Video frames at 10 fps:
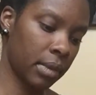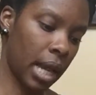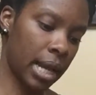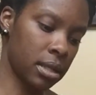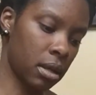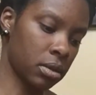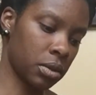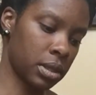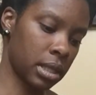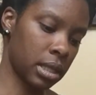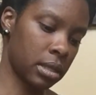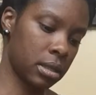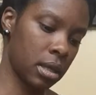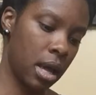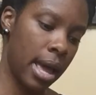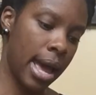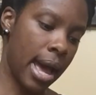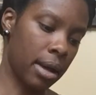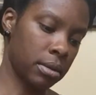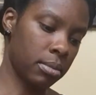And it's also a
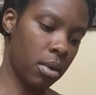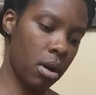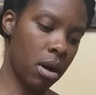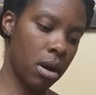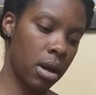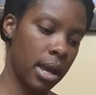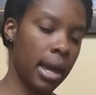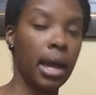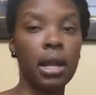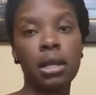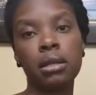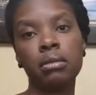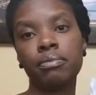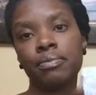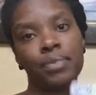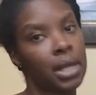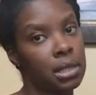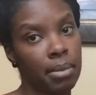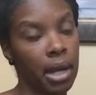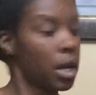six-ounce bar. And
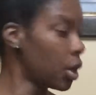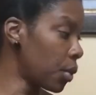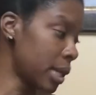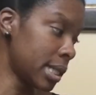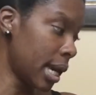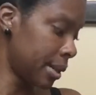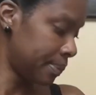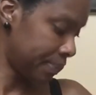it's made in the USA.